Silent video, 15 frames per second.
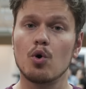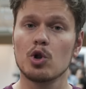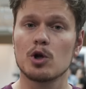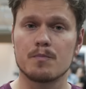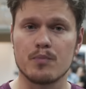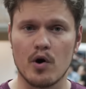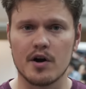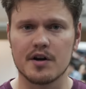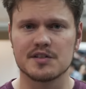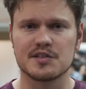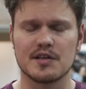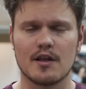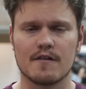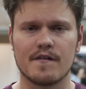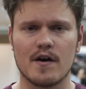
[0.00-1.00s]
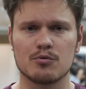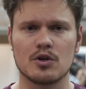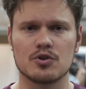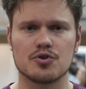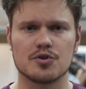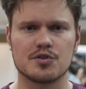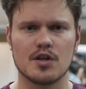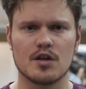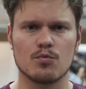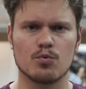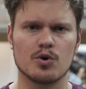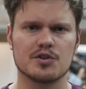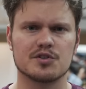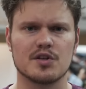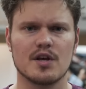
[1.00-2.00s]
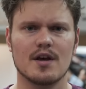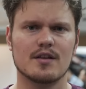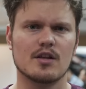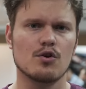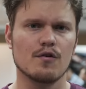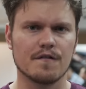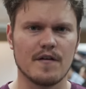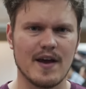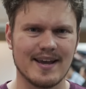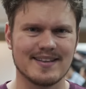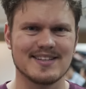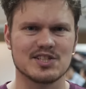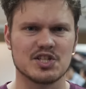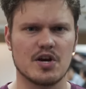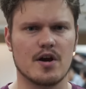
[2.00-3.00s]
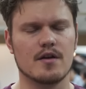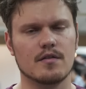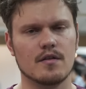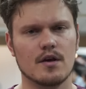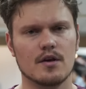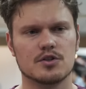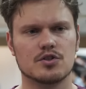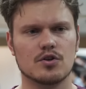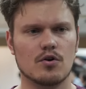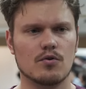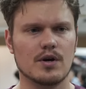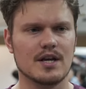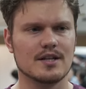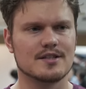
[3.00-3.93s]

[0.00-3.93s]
cooler products that I found interesting was the new fan design. So